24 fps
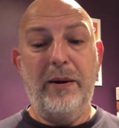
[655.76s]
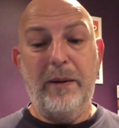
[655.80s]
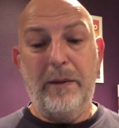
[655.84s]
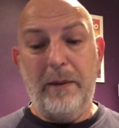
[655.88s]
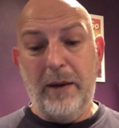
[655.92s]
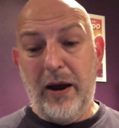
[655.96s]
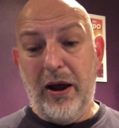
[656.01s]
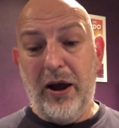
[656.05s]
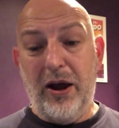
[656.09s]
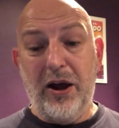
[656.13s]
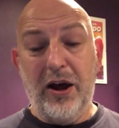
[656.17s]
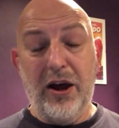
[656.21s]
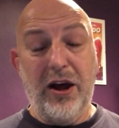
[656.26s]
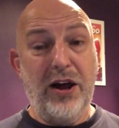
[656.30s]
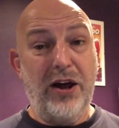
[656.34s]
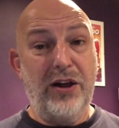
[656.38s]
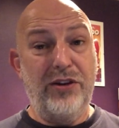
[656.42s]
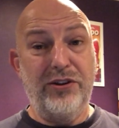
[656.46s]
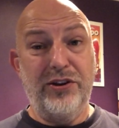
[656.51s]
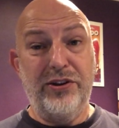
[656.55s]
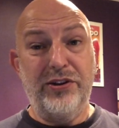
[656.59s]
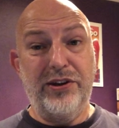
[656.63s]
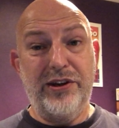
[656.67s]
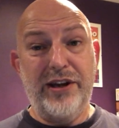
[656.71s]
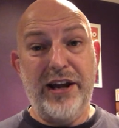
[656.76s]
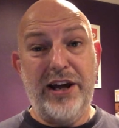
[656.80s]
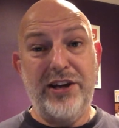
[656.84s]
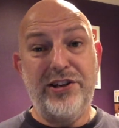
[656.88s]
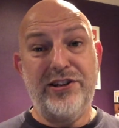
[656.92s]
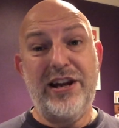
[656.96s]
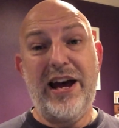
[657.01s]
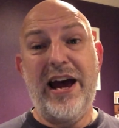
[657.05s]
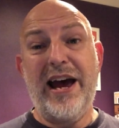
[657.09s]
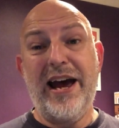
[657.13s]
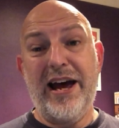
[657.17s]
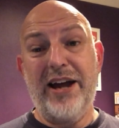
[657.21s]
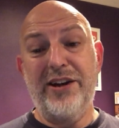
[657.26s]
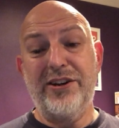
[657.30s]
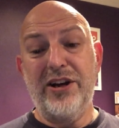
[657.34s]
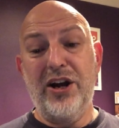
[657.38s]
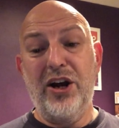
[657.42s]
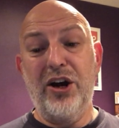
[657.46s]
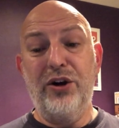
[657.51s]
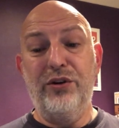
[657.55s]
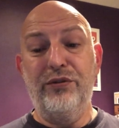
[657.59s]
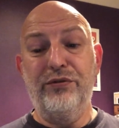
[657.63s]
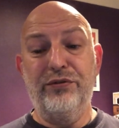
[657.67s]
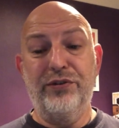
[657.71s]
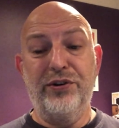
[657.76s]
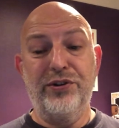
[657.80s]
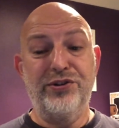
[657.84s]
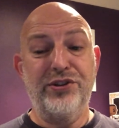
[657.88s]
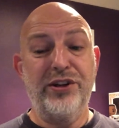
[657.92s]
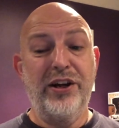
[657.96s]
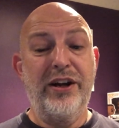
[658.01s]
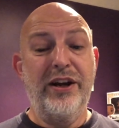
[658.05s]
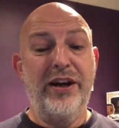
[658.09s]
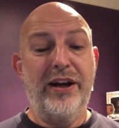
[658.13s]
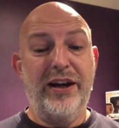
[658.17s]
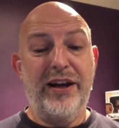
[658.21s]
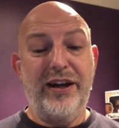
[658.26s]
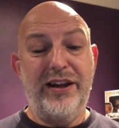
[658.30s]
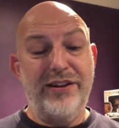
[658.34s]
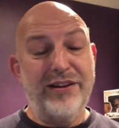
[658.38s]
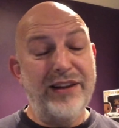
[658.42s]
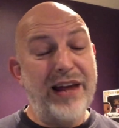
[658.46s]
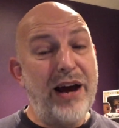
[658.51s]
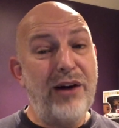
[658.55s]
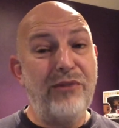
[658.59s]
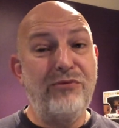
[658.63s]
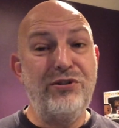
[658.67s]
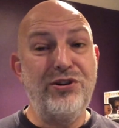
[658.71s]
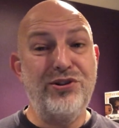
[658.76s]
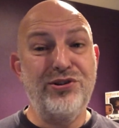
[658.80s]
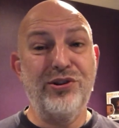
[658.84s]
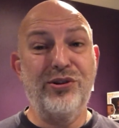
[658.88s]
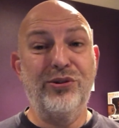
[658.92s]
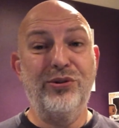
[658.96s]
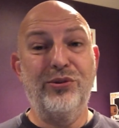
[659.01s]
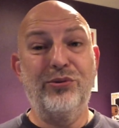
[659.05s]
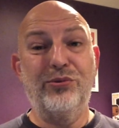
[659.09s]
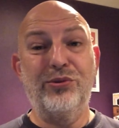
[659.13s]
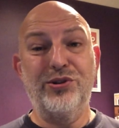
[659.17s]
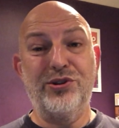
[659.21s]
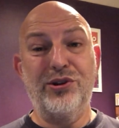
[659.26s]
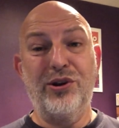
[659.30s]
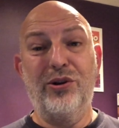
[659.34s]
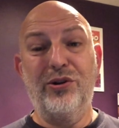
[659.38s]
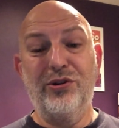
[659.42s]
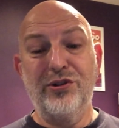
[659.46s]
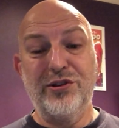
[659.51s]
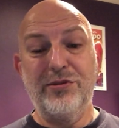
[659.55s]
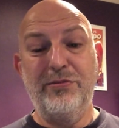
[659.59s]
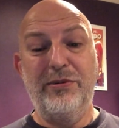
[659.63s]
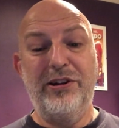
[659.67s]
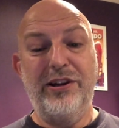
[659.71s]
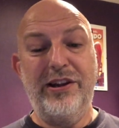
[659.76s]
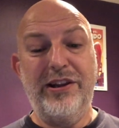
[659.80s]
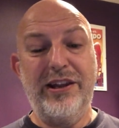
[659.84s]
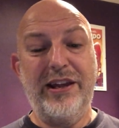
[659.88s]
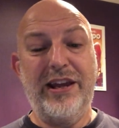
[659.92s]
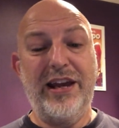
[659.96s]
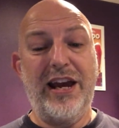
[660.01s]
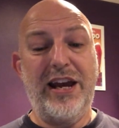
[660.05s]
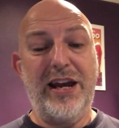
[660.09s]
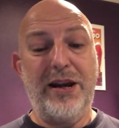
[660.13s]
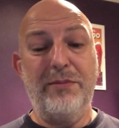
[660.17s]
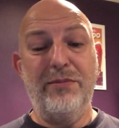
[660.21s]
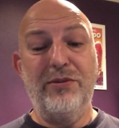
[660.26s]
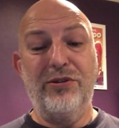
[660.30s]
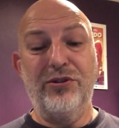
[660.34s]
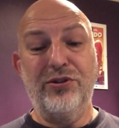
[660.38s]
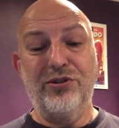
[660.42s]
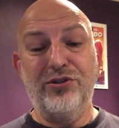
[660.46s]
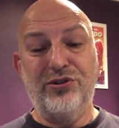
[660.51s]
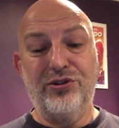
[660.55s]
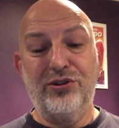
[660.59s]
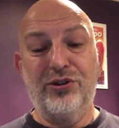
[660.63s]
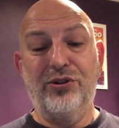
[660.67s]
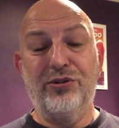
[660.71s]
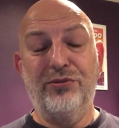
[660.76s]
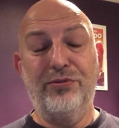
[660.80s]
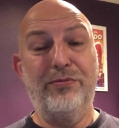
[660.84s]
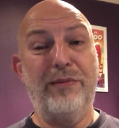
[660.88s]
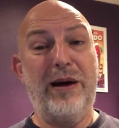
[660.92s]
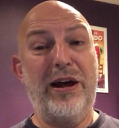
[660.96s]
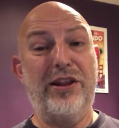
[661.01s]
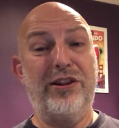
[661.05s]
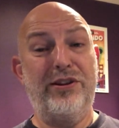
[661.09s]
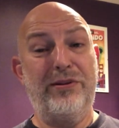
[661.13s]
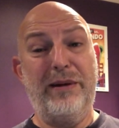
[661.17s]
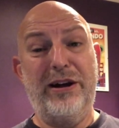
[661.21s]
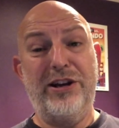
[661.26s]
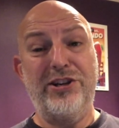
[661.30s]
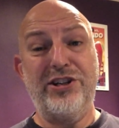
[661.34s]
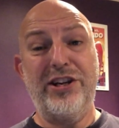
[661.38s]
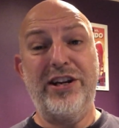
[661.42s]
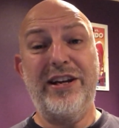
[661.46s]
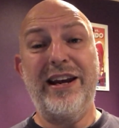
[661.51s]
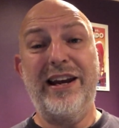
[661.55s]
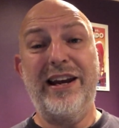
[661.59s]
that the Nets had over us. And that result was ultimately the game that saw the Magic